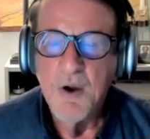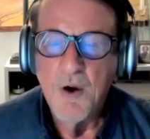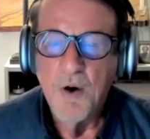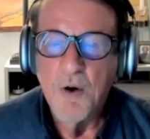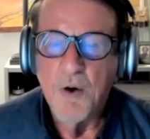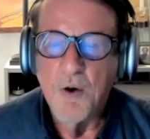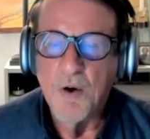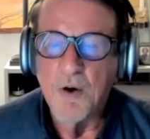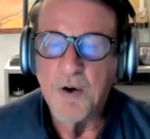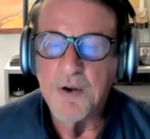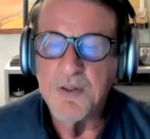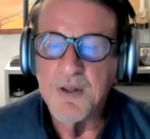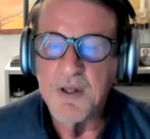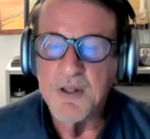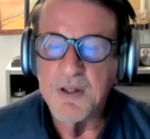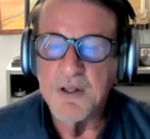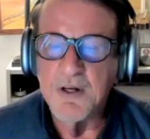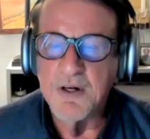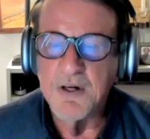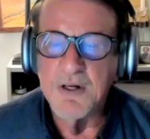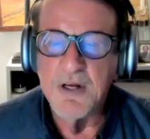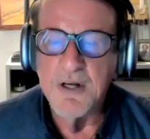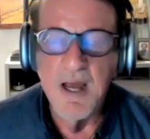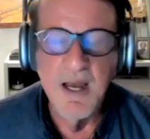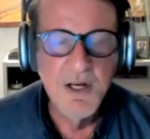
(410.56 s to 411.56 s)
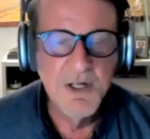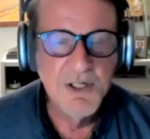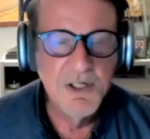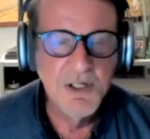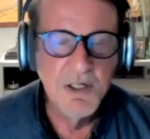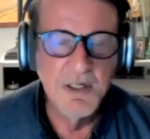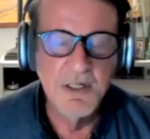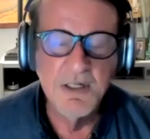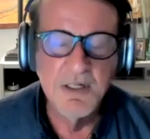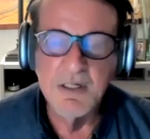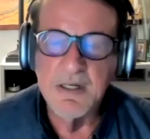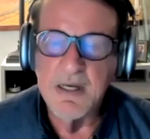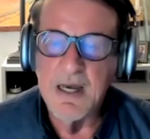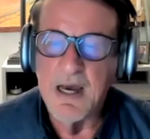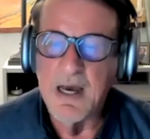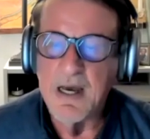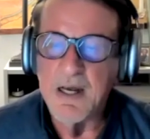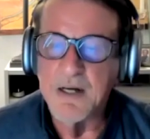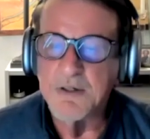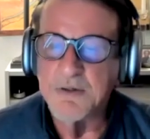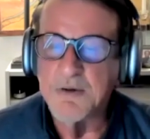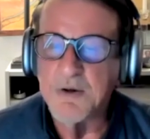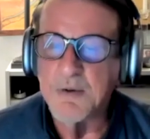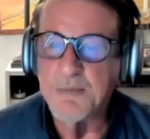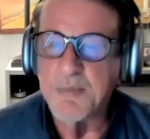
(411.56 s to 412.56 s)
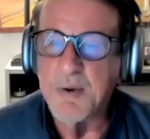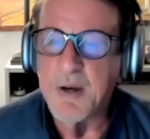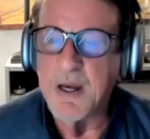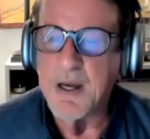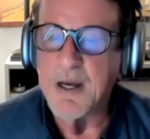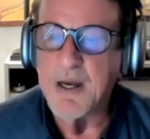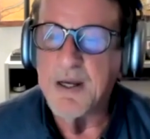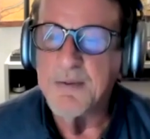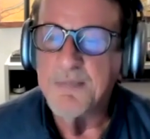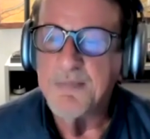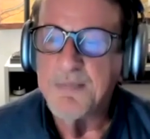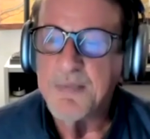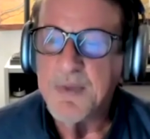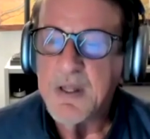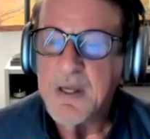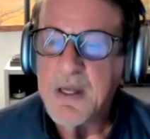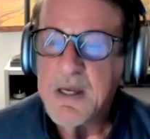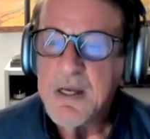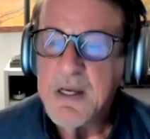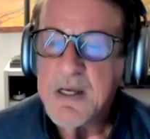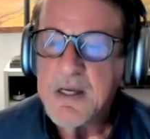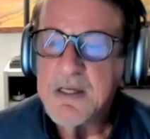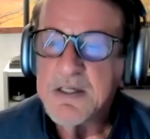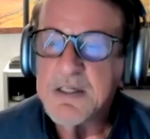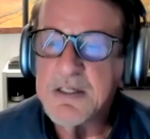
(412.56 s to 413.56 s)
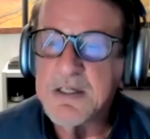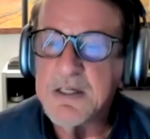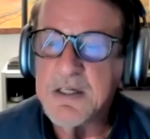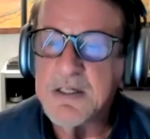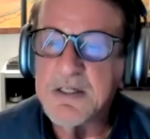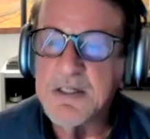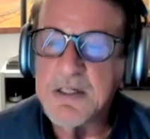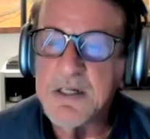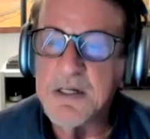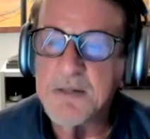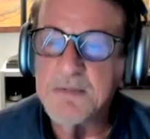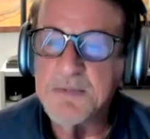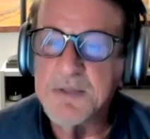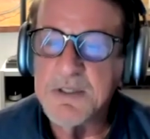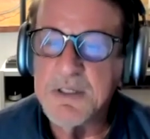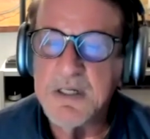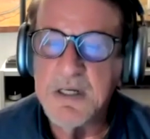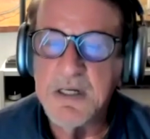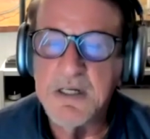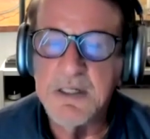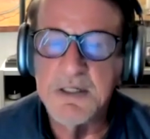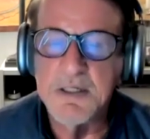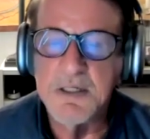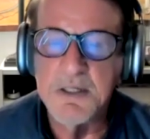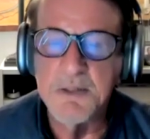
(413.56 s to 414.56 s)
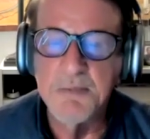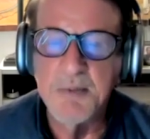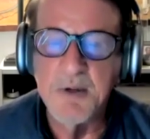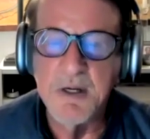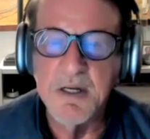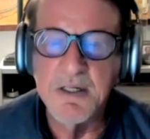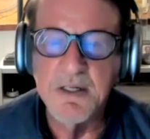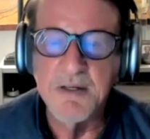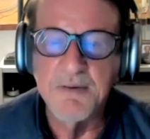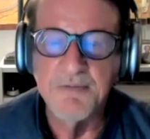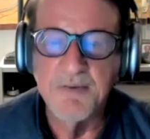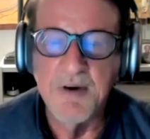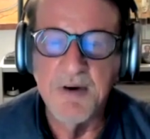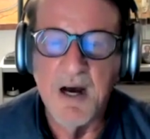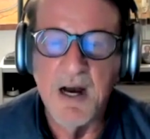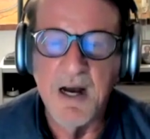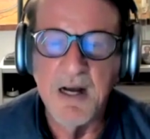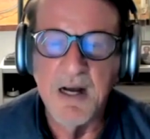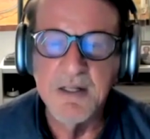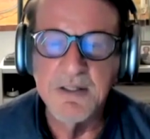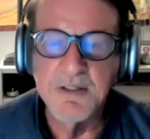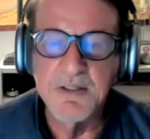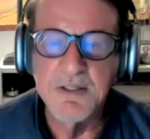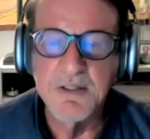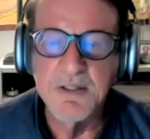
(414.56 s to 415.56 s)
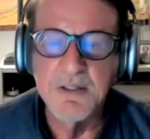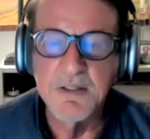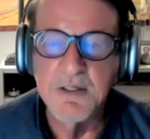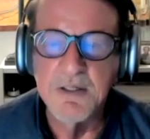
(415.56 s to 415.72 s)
or that their nation can't repay. Systems need to be devised